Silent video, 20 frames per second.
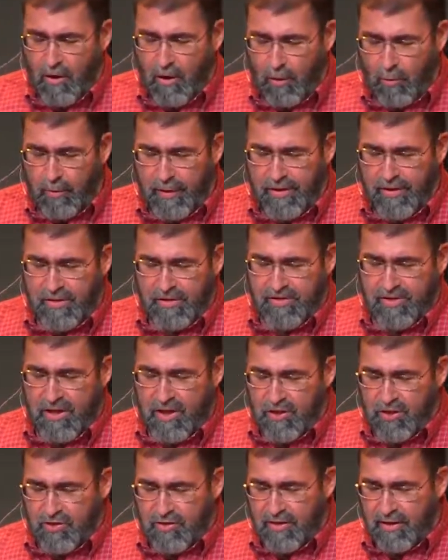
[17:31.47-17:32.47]
or
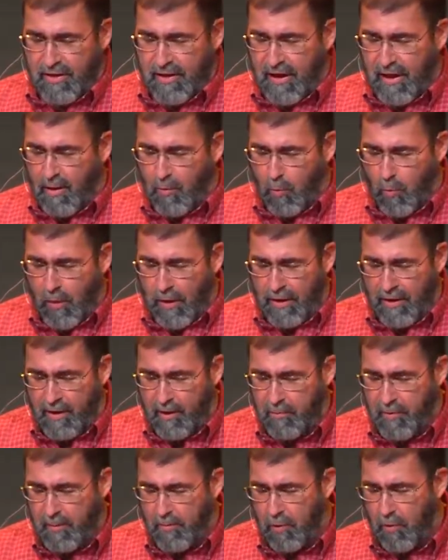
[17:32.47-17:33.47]
realization that God wanted
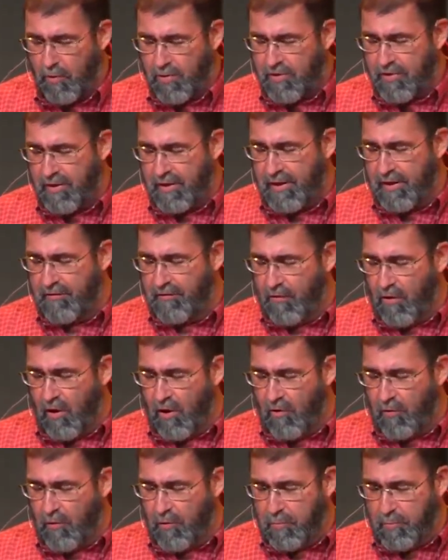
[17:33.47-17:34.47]
to be personally
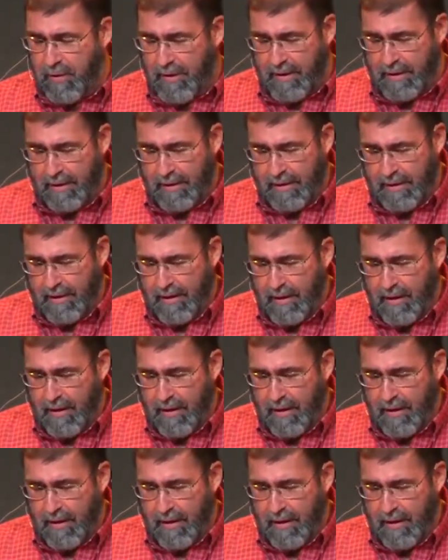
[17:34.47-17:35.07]
involved with me.